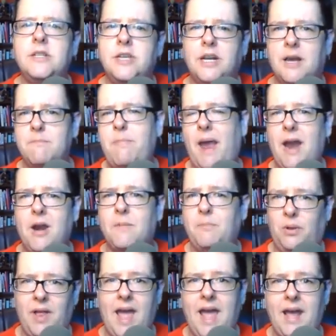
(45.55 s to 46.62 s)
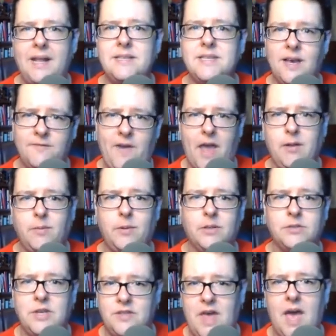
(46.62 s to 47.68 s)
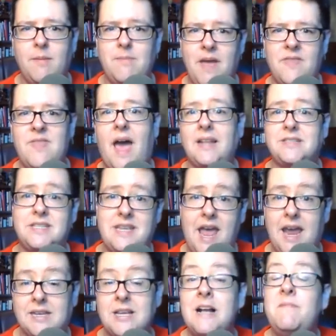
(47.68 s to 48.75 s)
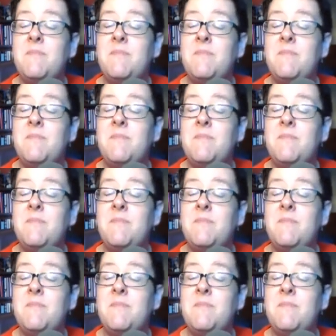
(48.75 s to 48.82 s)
to compare plans available to them in that state.